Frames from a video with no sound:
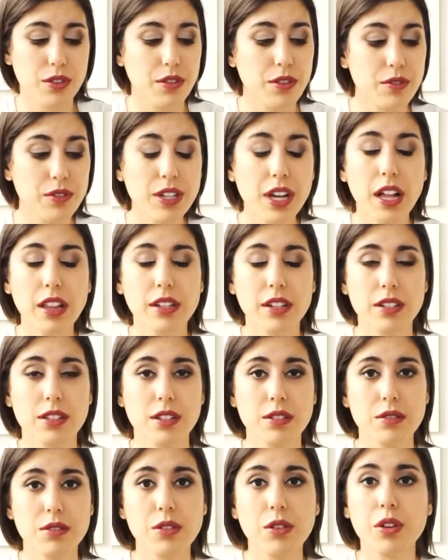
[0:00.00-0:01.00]
So those
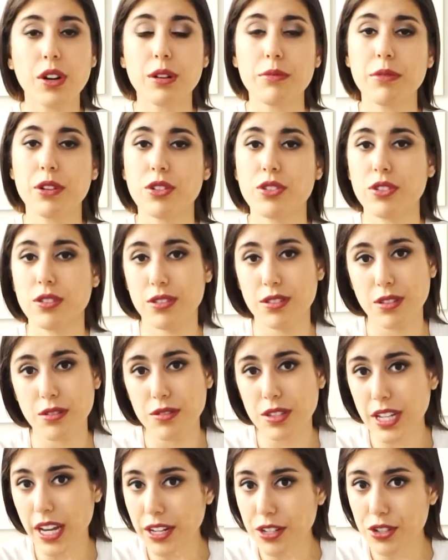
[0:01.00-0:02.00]
colors, those core emotions,
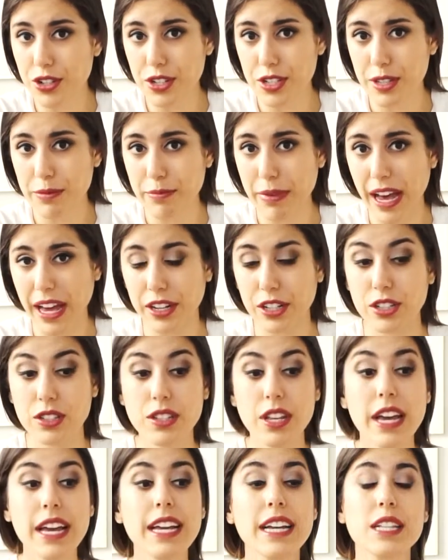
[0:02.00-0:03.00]
those textures and
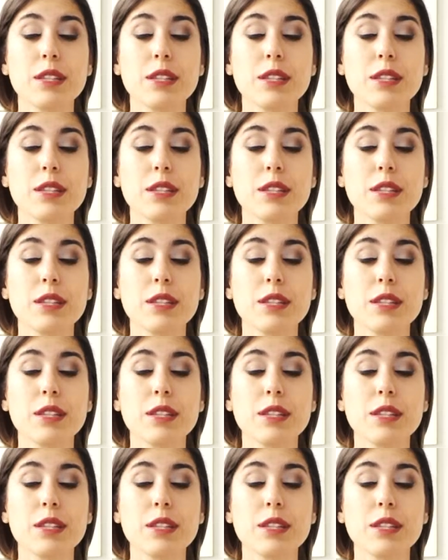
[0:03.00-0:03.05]
patterns,